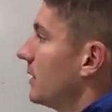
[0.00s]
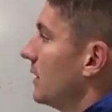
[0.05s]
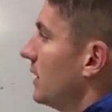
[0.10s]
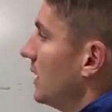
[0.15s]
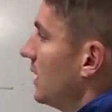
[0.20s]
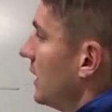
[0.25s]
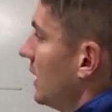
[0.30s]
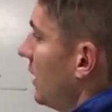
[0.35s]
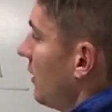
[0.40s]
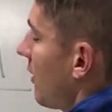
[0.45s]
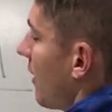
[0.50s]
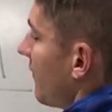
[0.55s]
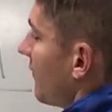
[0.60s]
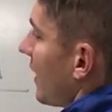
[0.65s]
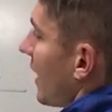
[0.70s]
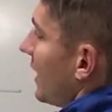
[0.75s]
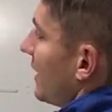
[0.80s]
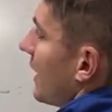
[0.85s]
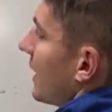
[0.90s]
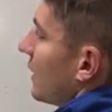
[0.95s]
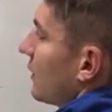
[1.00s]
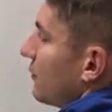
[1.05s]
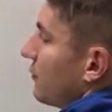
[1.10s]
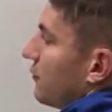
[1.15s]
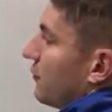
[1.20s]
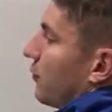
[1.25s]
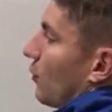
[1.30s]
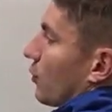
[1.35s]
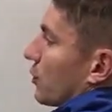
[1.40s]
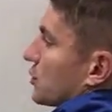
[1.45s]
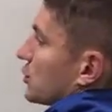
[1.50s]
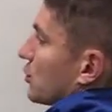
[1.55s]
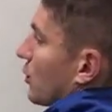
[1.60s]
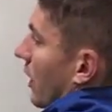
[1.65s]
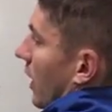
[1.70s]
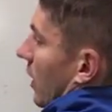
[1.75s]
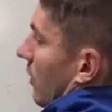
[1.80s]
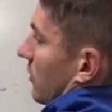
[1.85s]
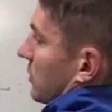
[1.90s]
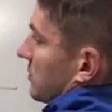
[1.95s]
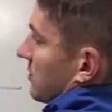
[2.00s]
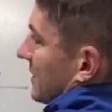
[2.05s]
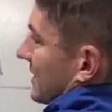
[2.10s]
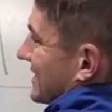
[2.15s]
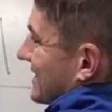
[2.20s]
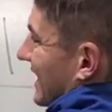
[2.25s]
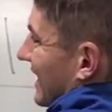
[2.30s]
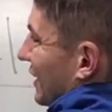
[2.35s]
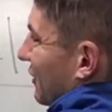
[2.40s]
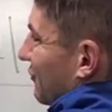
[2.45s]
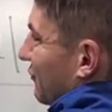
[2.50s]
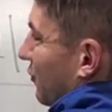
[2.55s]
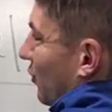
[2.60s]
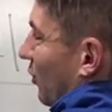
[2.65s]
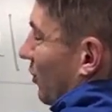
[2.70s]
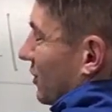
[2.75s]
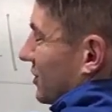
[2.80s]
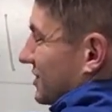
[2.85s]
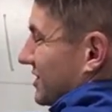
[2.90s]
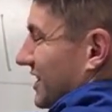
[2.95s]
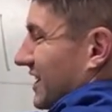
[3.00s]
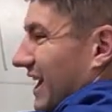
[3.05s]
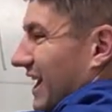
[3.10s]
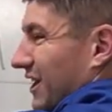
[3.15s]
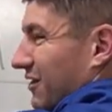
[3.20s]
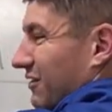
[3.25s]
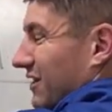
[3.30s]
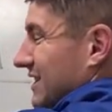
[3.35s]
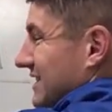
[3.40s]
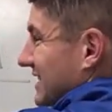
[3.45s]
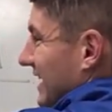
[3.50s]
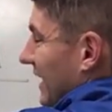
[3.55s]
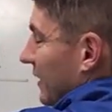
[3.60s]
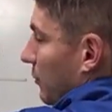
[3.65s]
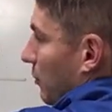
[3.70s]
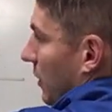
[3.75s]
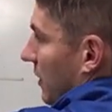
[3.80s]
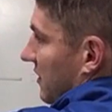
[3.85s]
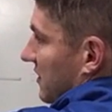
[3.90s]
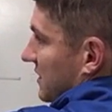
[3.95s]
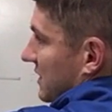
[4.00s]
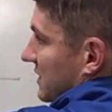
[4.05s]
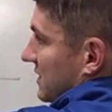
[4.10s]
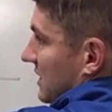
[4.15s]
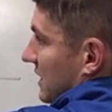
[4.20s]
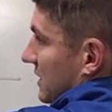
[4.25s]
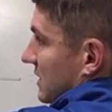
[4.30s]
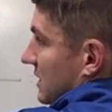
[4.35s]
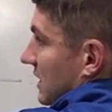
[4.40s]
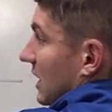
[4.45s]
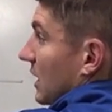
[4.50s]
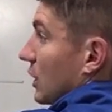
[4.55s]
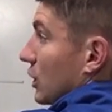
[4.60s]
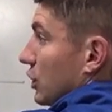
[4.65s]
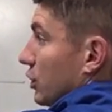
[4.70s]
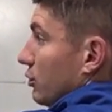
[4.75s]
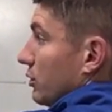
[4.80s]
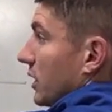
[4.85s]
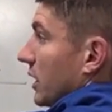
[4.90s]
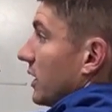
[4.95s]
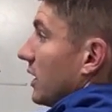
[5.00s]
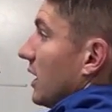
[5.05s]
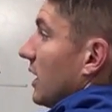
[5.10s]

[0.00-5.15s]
Here I've got -4 squared, which means -4, which is the negative inside the parentheses, is included.